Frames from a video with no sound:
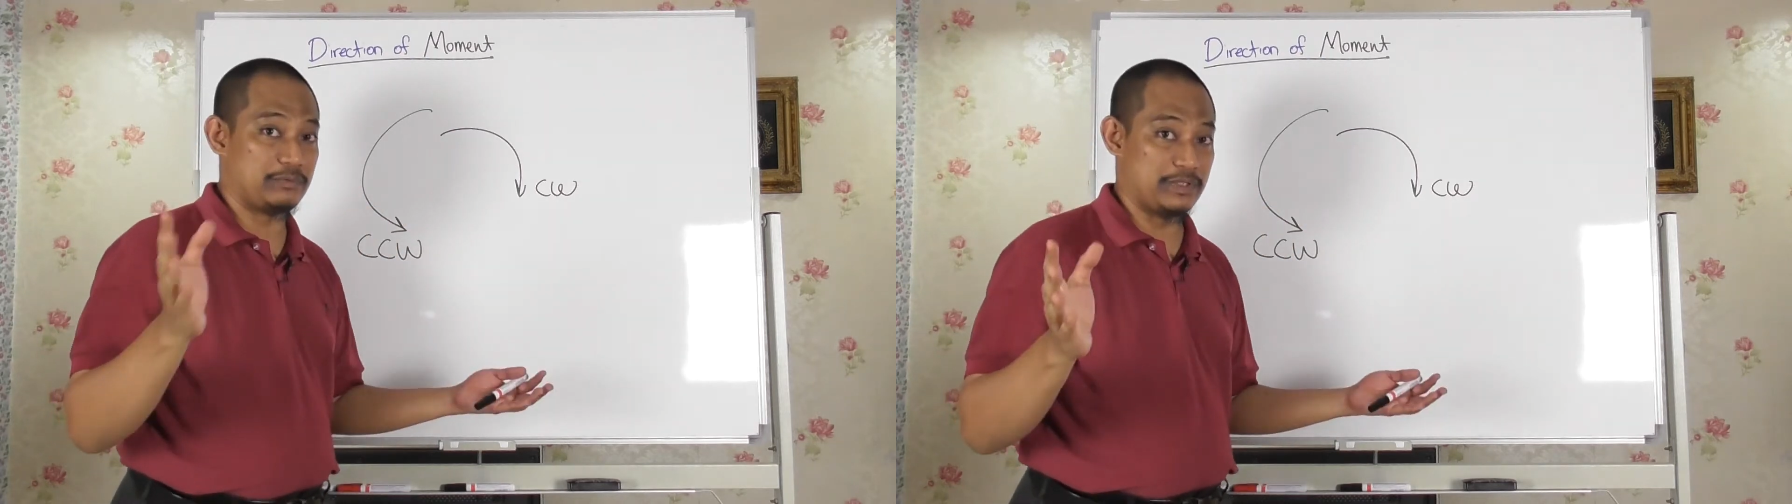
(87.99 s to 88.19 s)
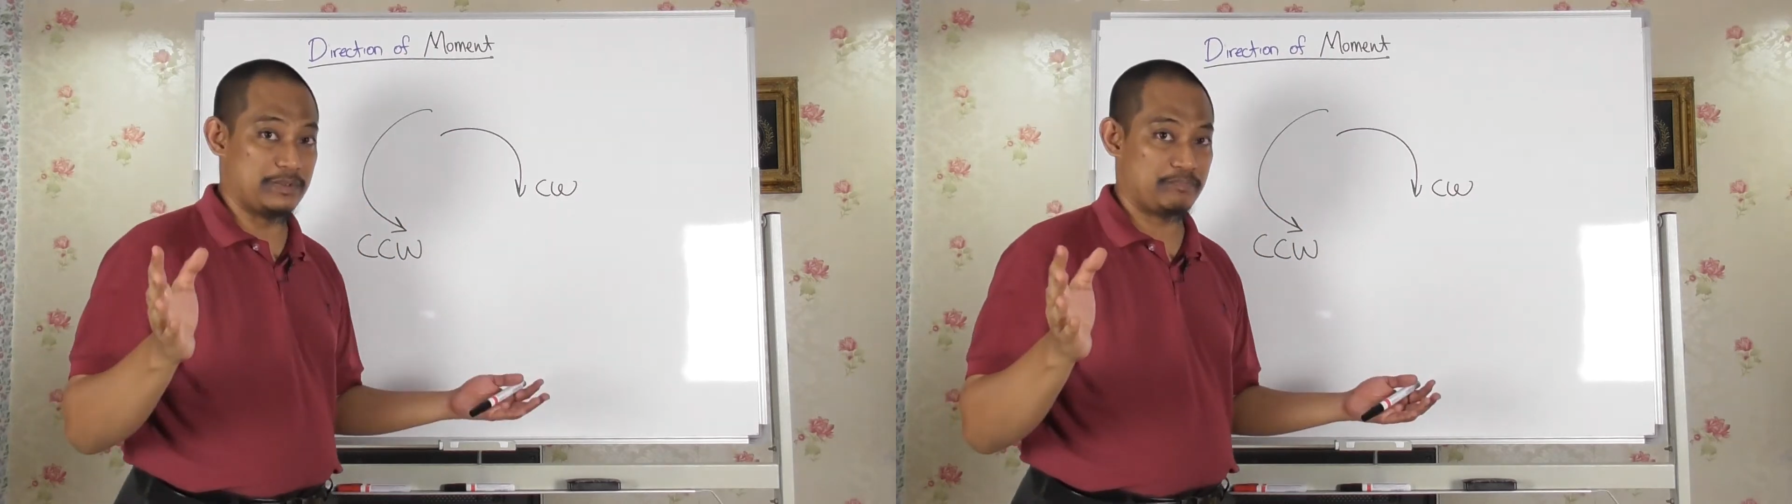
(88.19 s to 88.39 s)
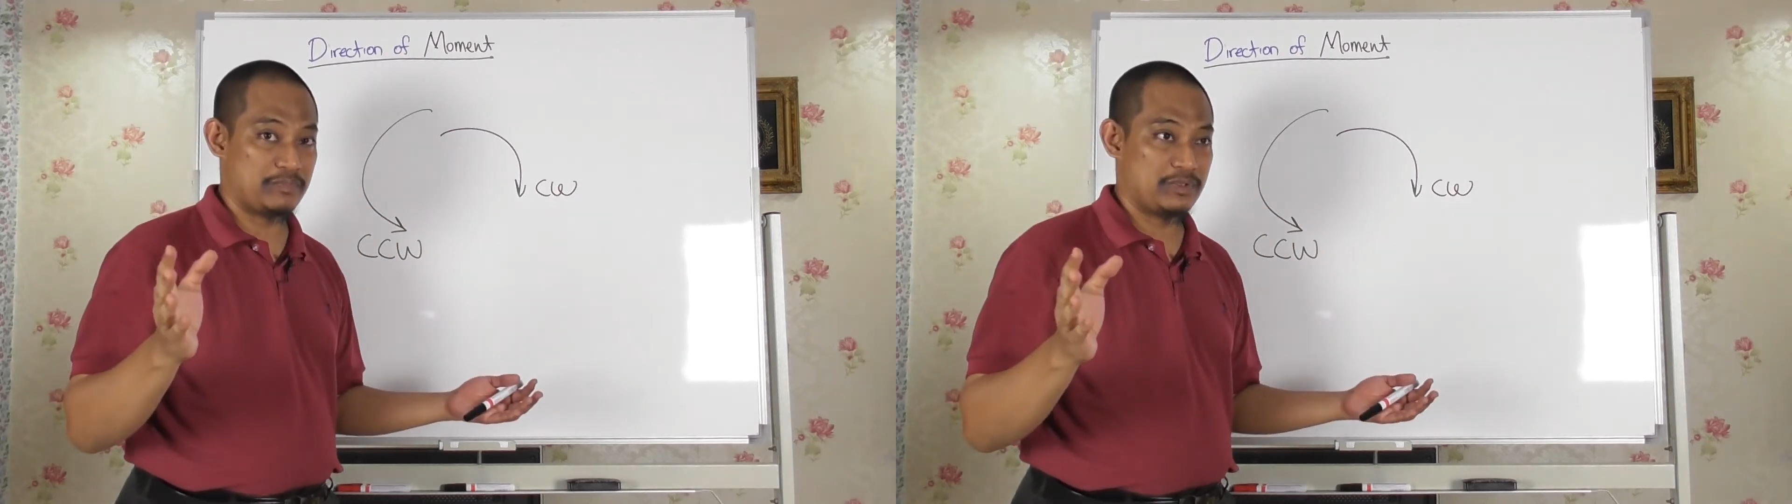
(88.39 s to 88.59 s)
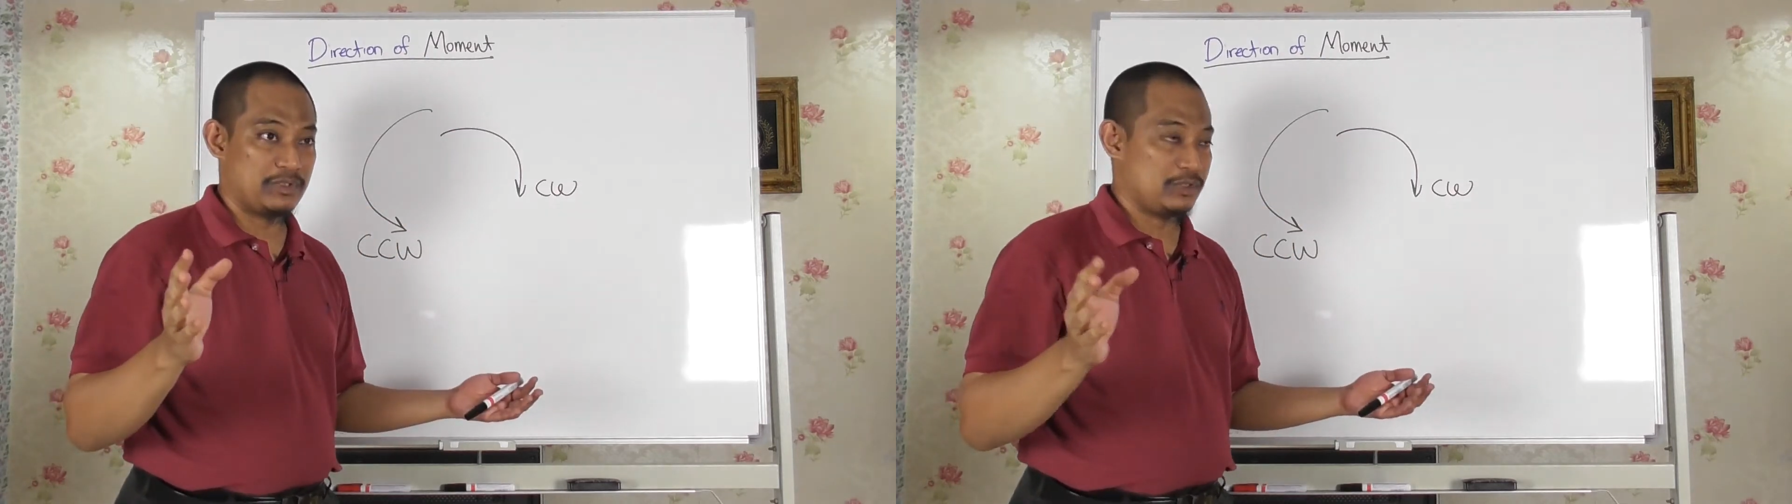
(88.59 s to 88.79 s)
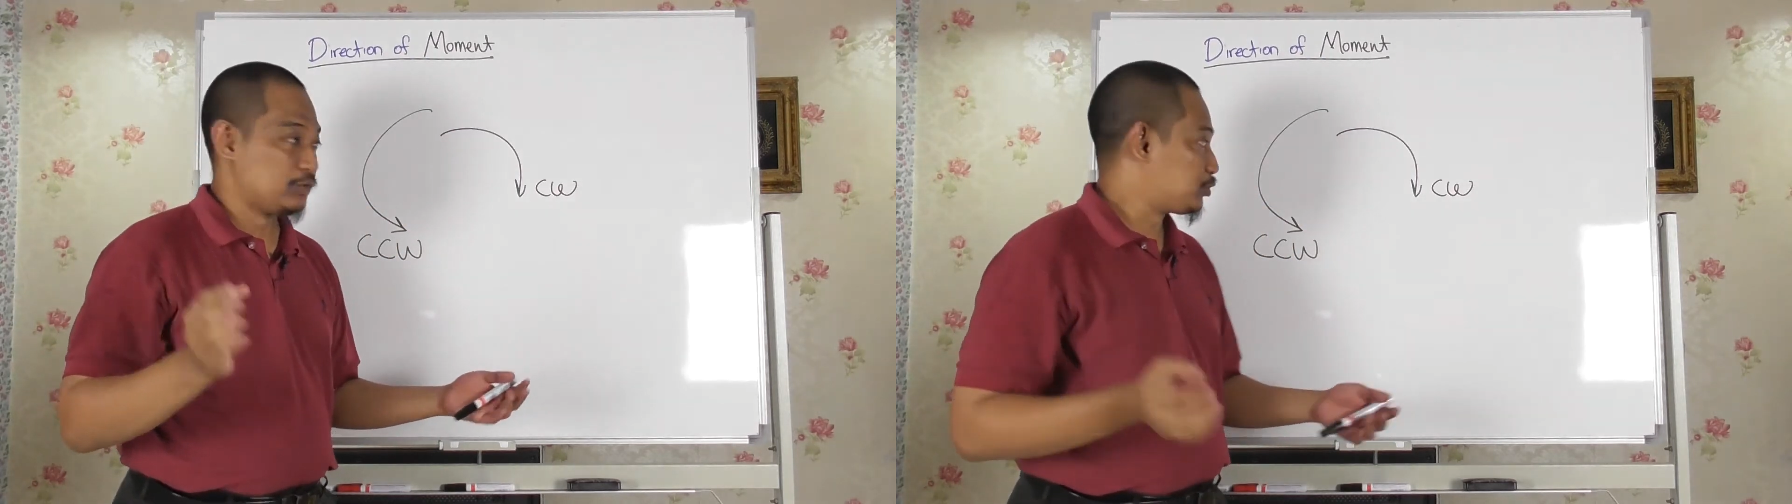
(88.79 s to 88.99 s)
way.
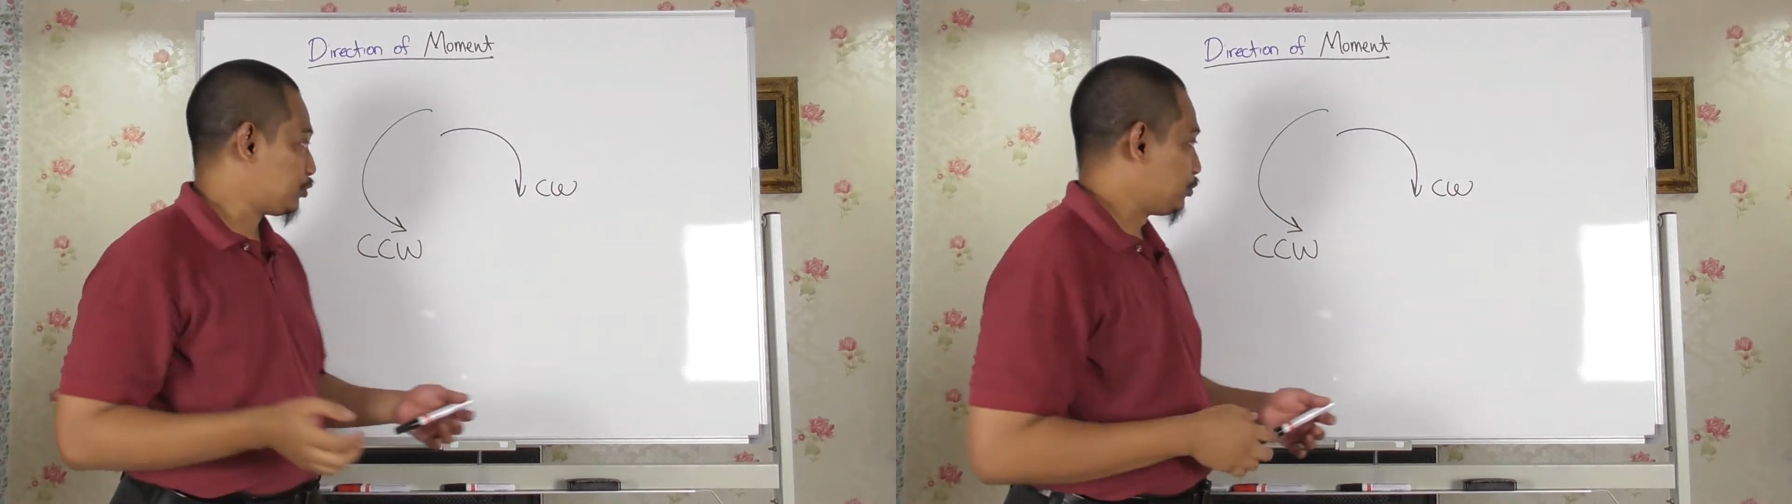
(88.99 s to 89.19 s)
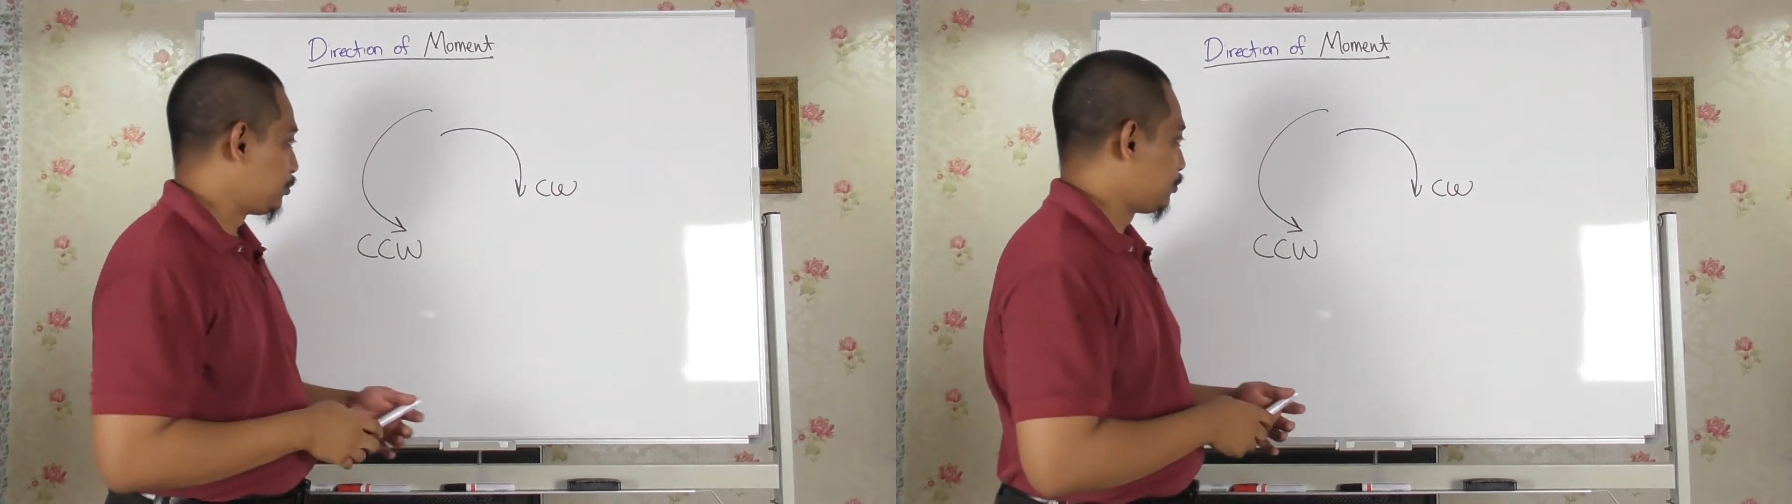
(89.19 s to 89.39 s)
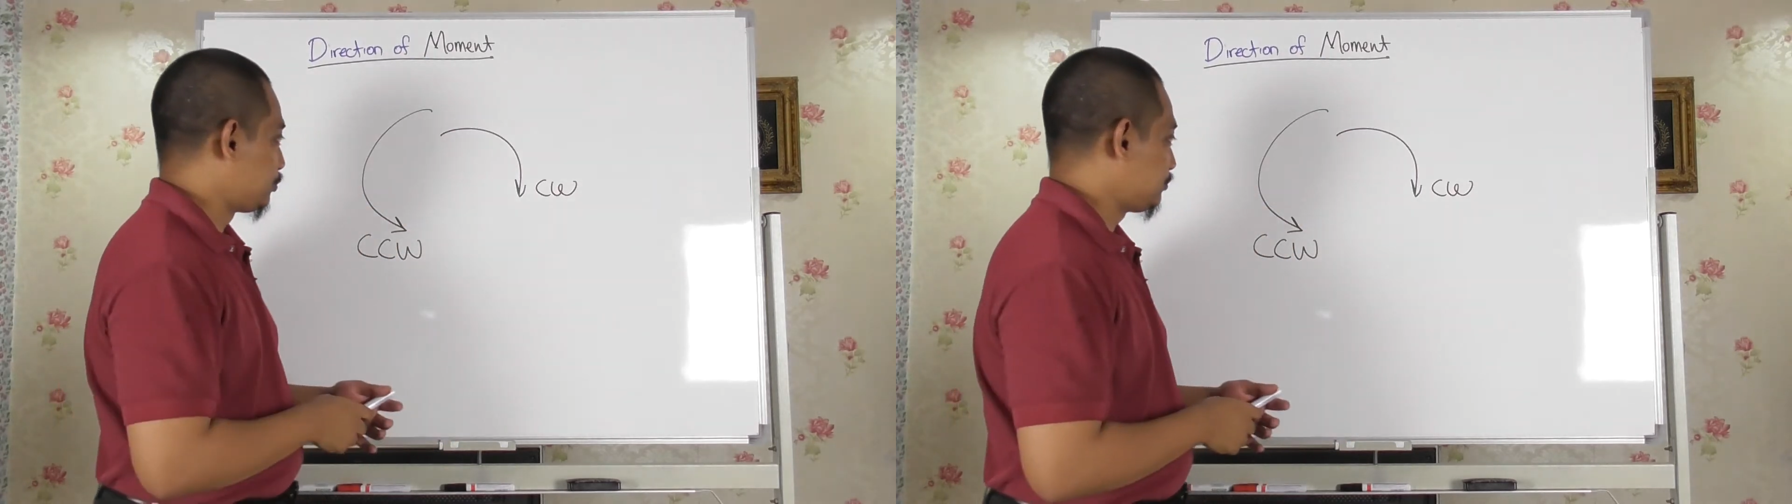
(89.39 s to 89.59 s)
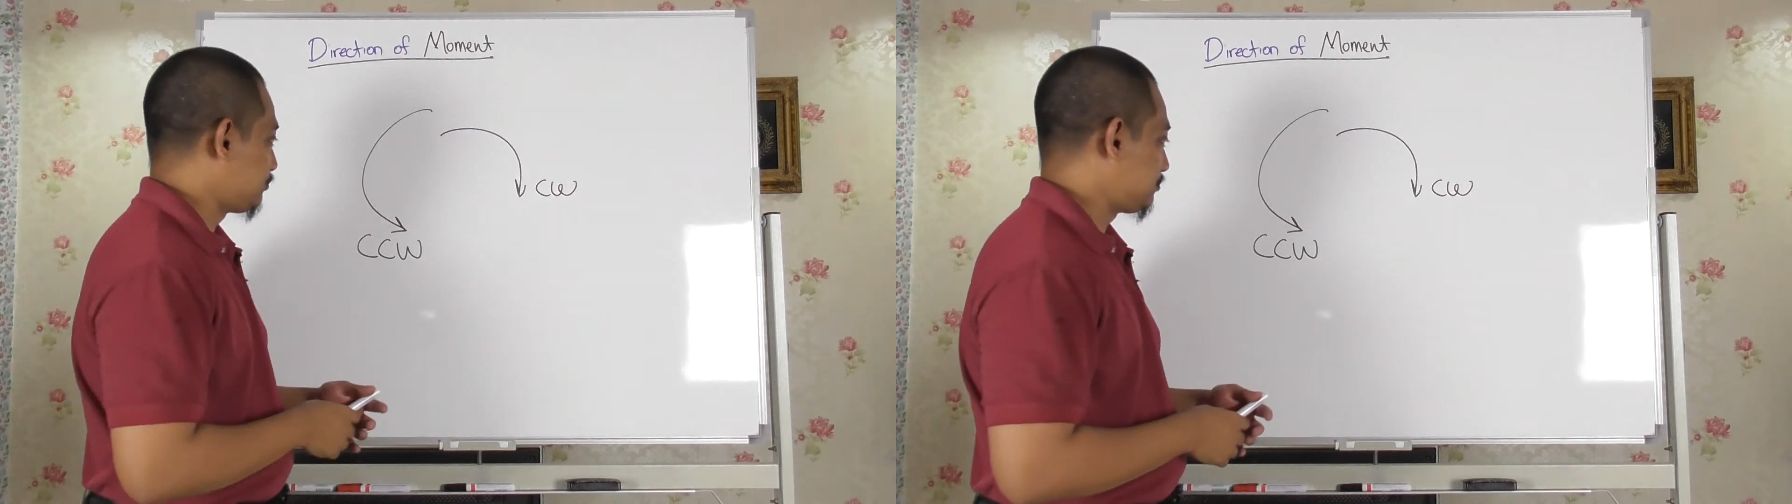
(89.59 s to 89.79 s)
So